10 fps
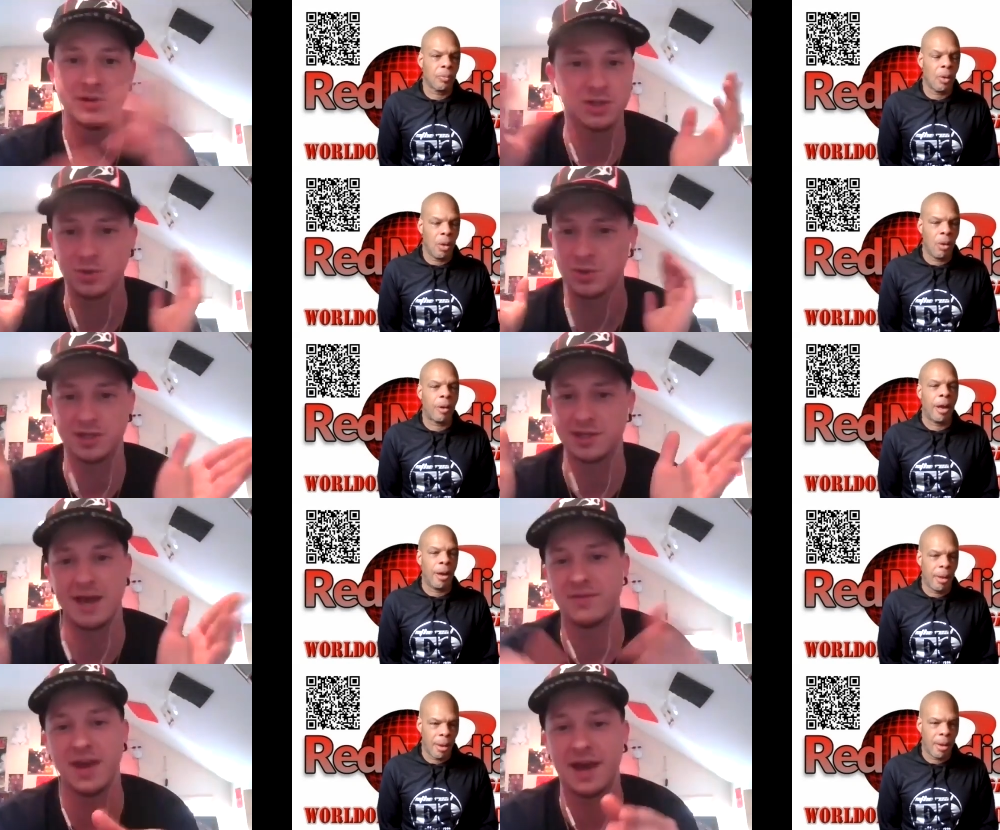Speaker 1: So it's just
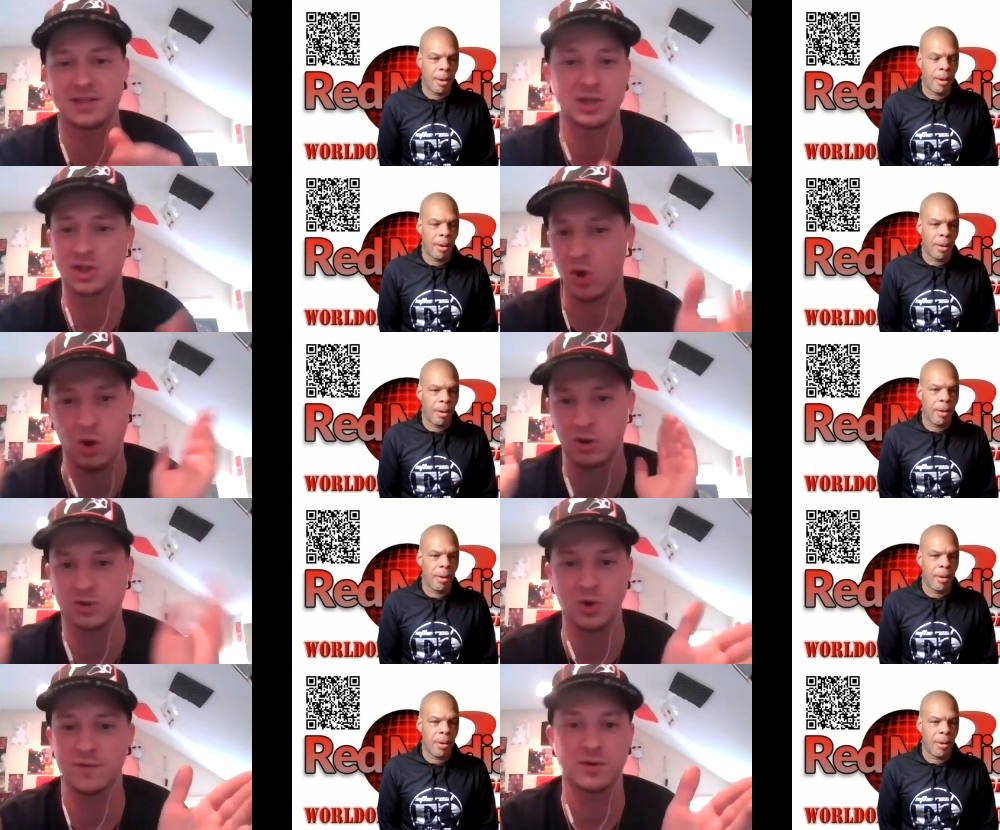okay. heavy ass
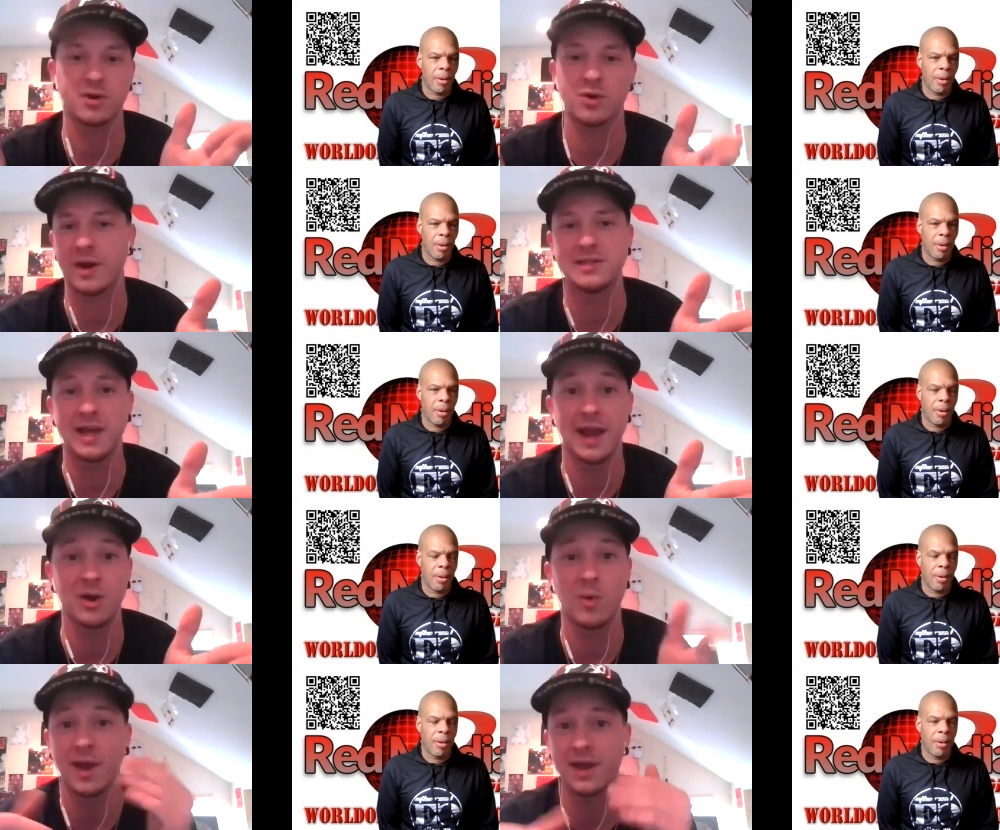guitars over crazy
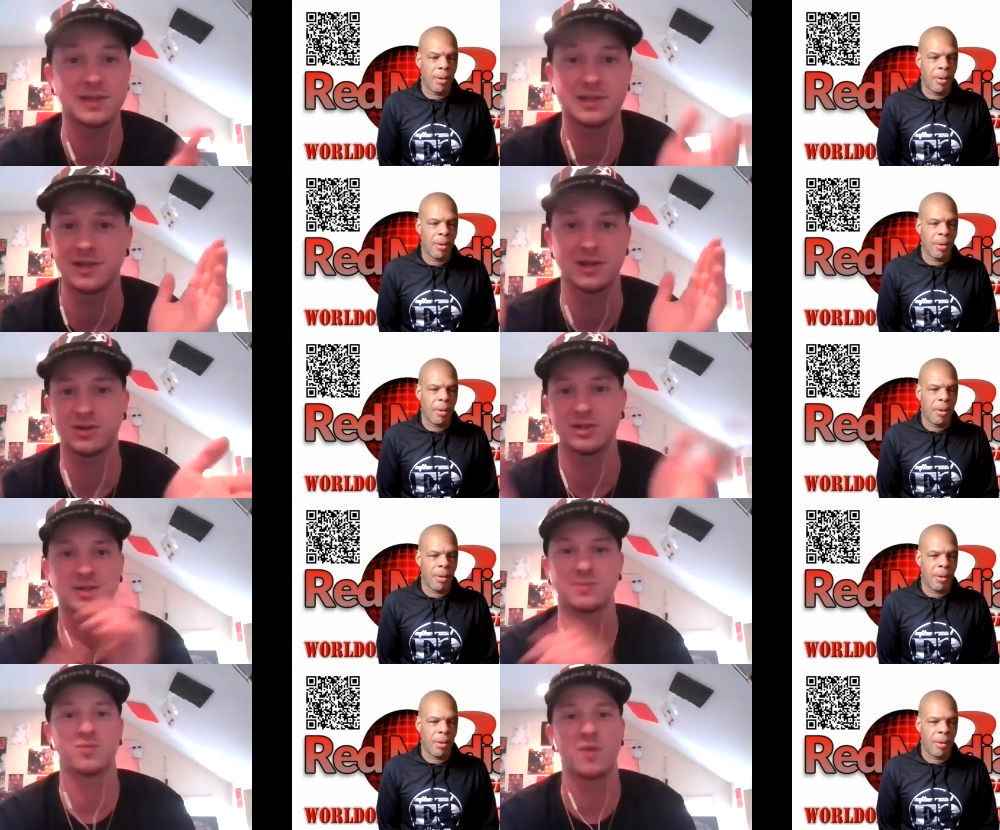808s, and then you're
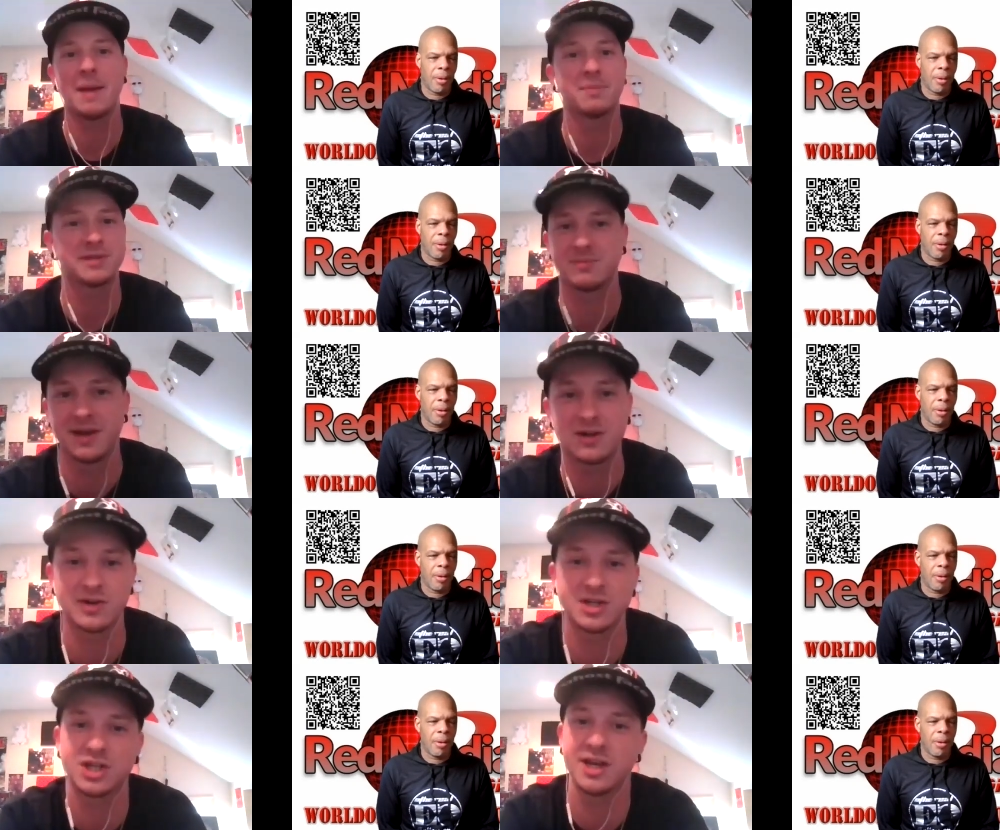just rapping some
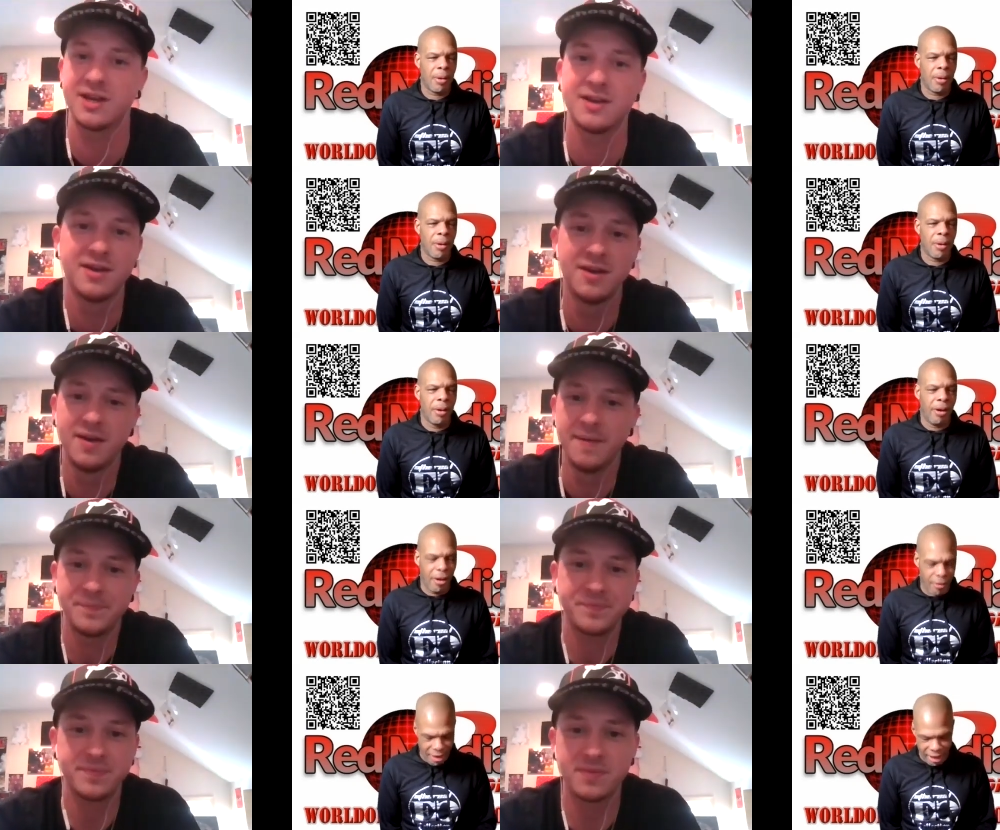ignorant shit.
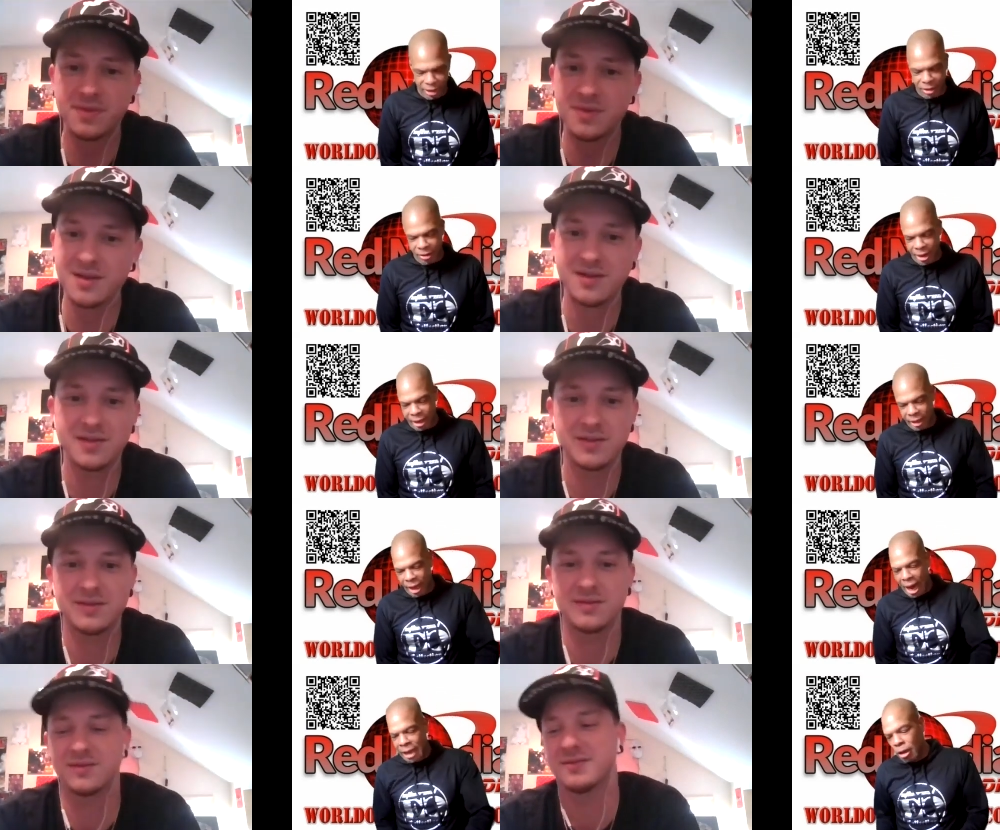
Speaker 2: All right, all right.
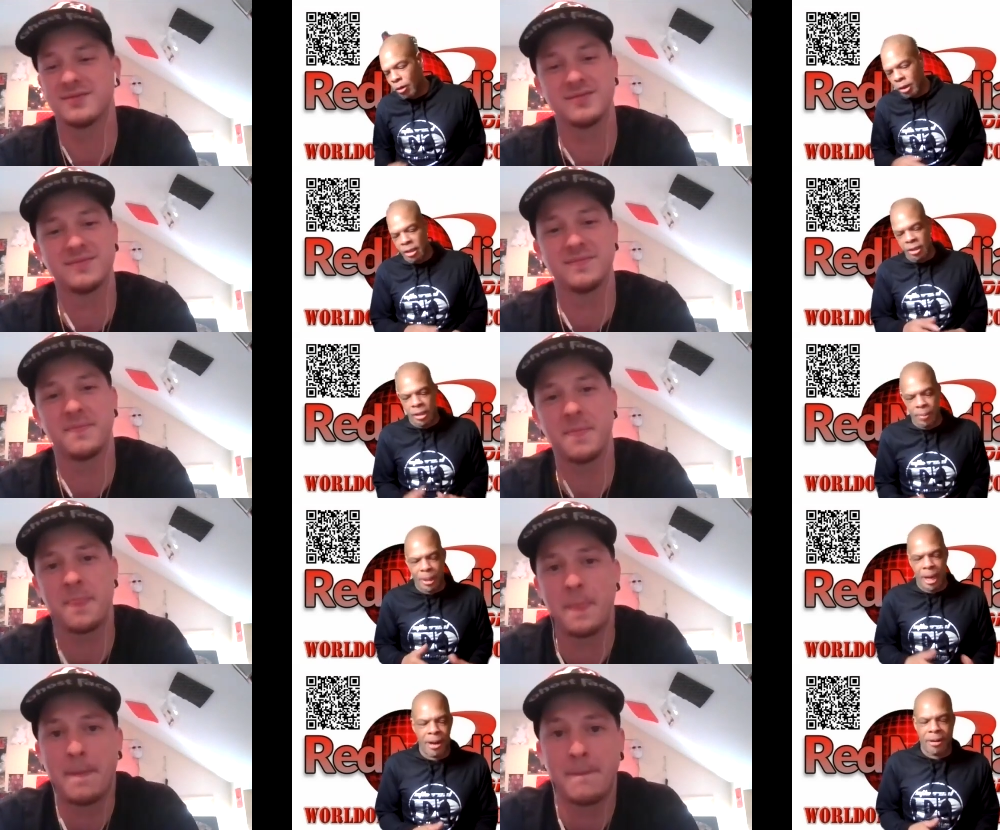Yeah, I noticed the
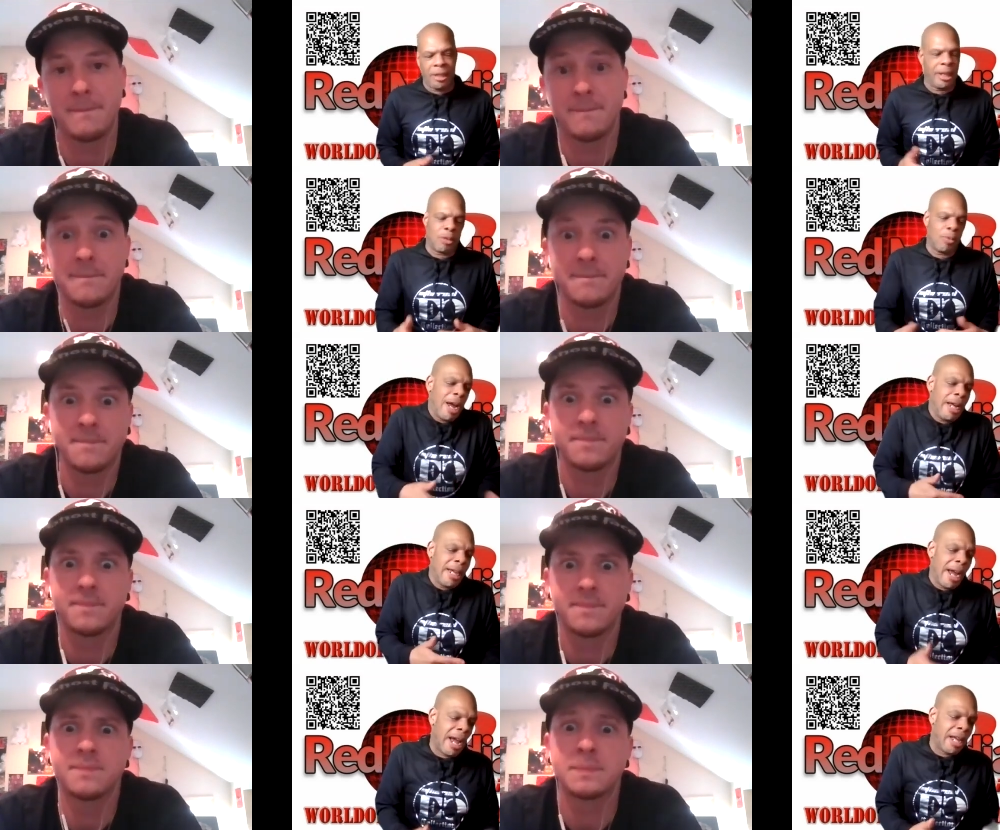similarities. That's why
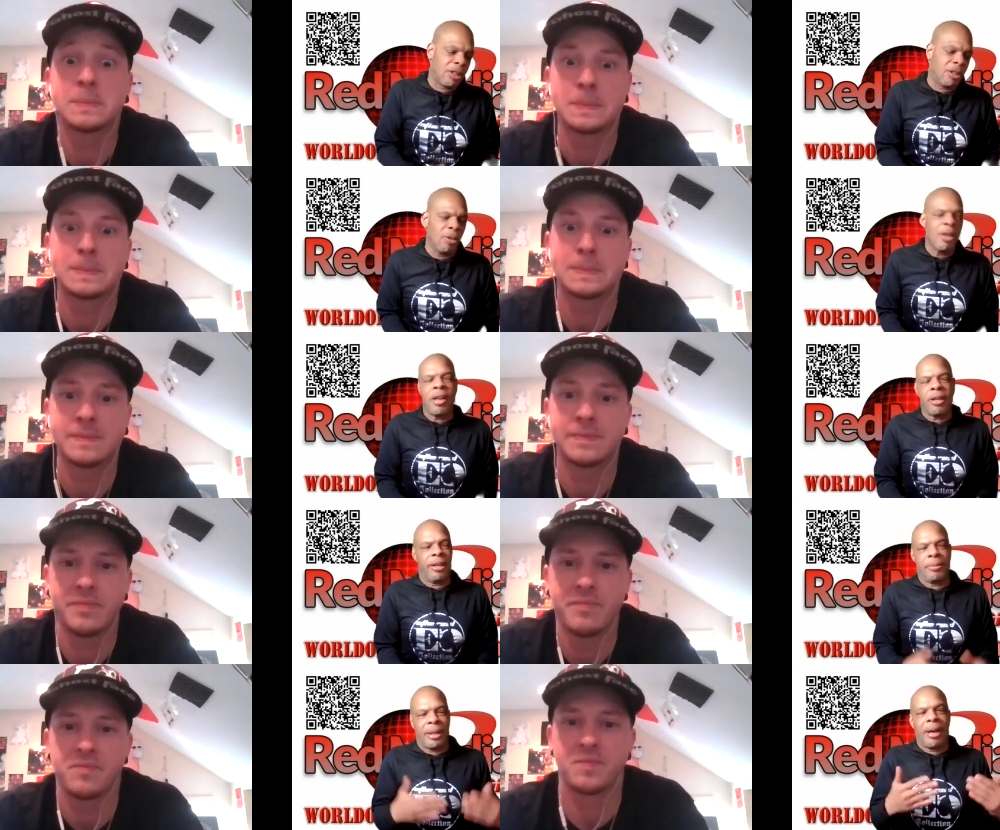I had to ask you.
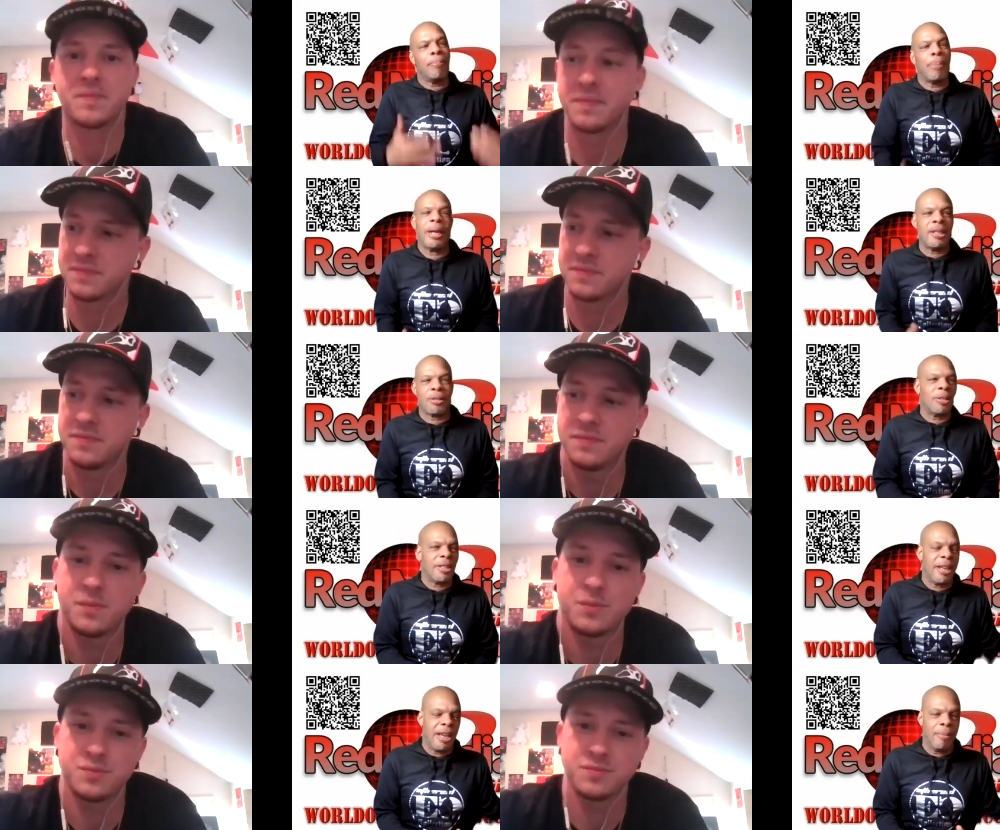Because I'm like, I tend
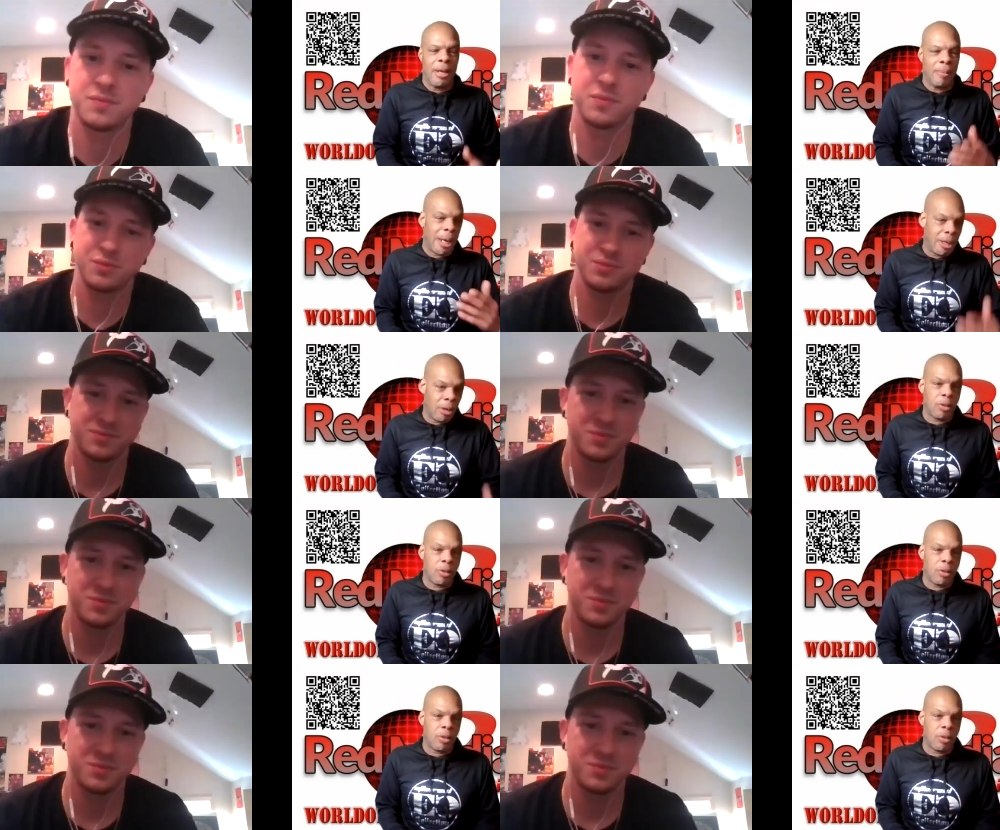to say Eminem. I